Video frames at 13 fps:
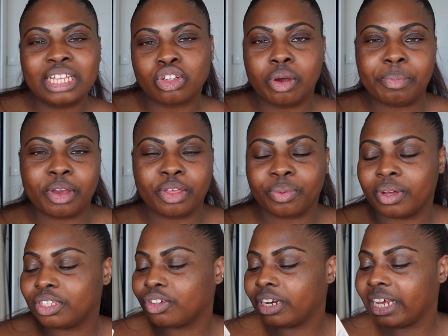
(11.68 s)
It's got both
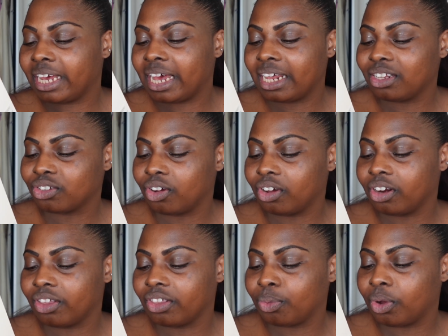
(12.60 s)
words on here and it's got
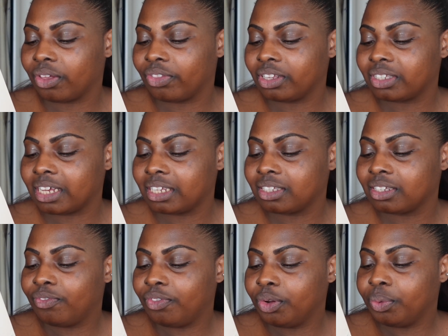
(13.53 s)
another word that says
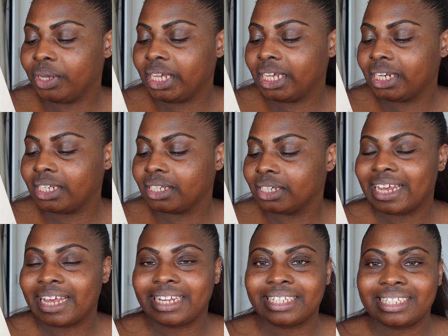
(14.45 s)
Fluid
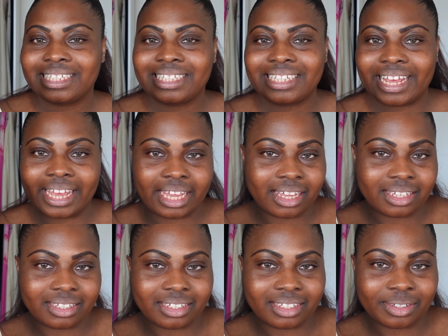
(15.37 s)
Tinte,
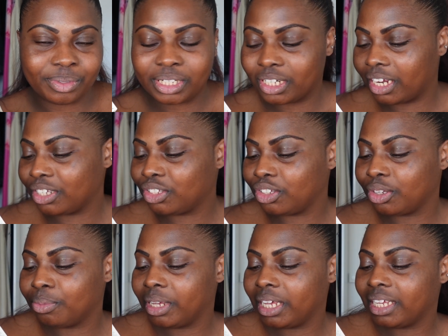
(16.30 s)
which I
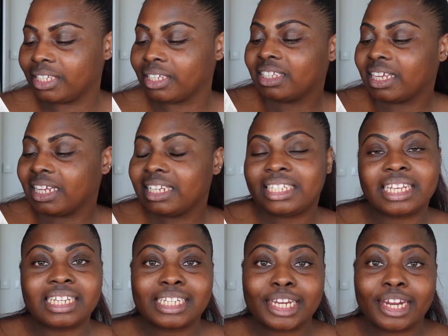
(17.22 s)
assume is skin
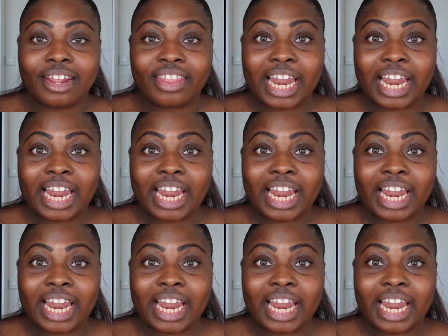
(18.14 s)
tint in another